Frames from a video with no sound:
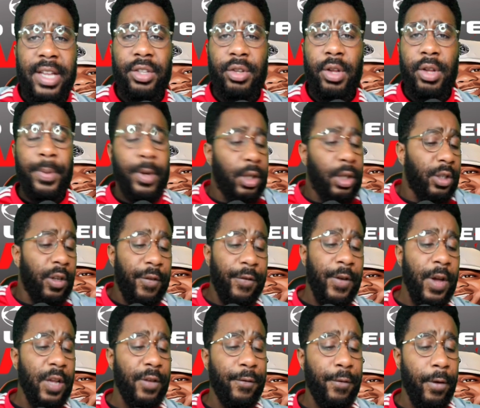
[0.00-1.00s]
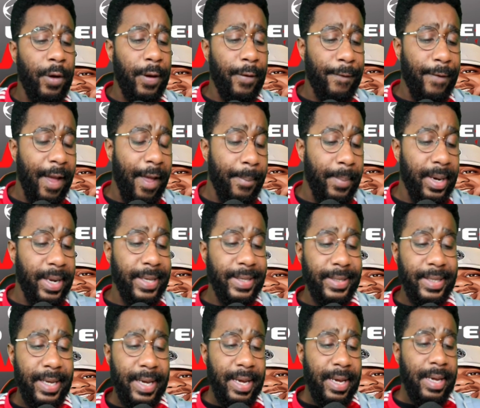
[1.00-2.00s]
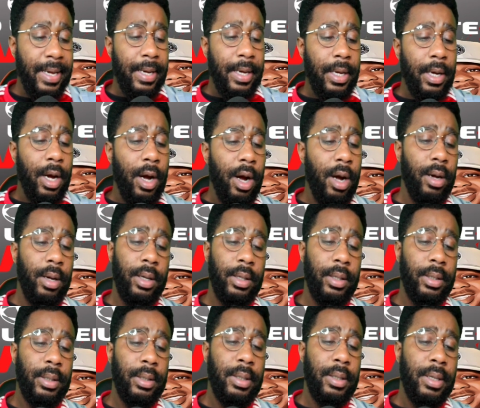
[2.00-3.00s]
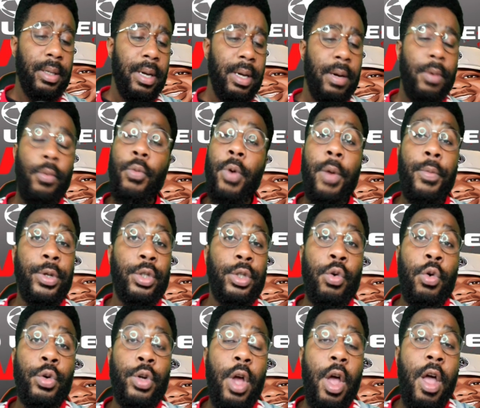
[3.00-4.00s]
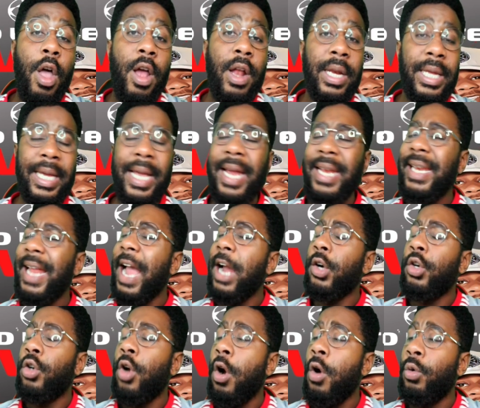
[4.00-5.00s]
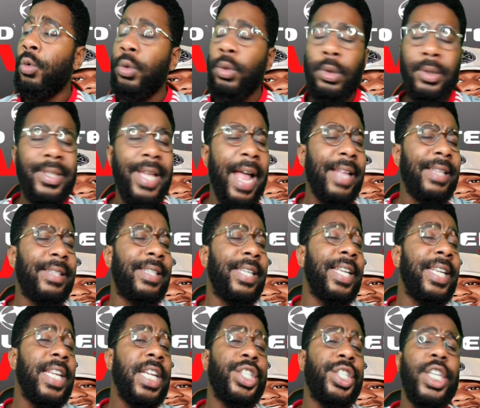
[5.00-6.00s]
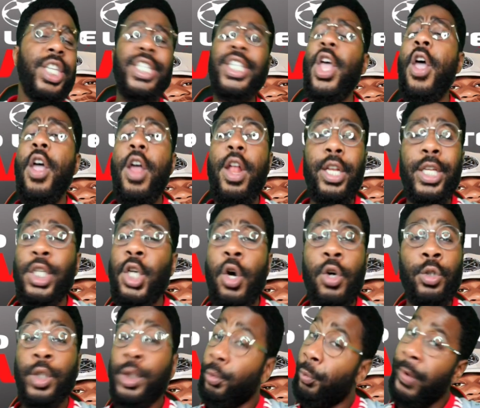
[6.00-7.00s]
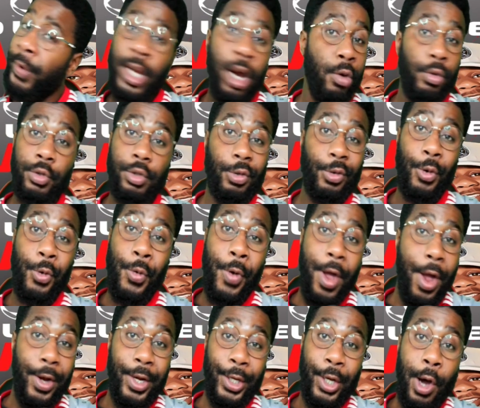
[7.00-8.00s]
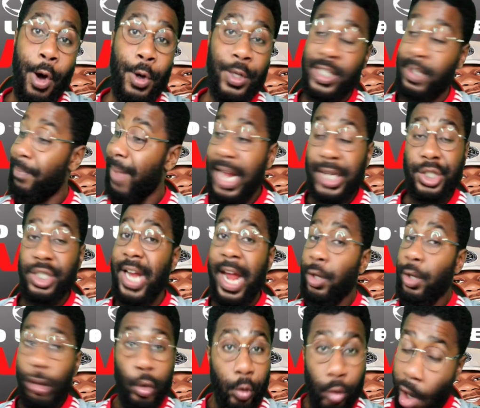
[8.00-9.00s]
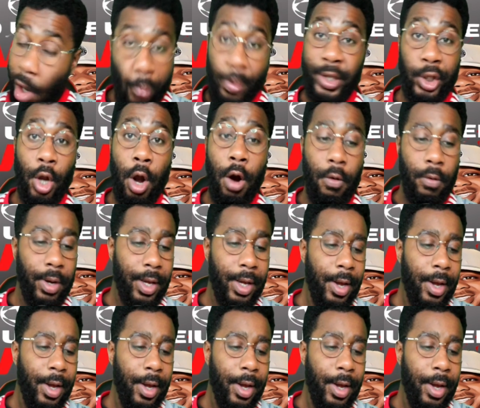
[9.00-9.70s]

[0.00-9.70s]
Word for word: into it because the first 45 minutes, uh, when we scored early and that goal, that delicious early goal, because we don't score early goals, man. No, we don't.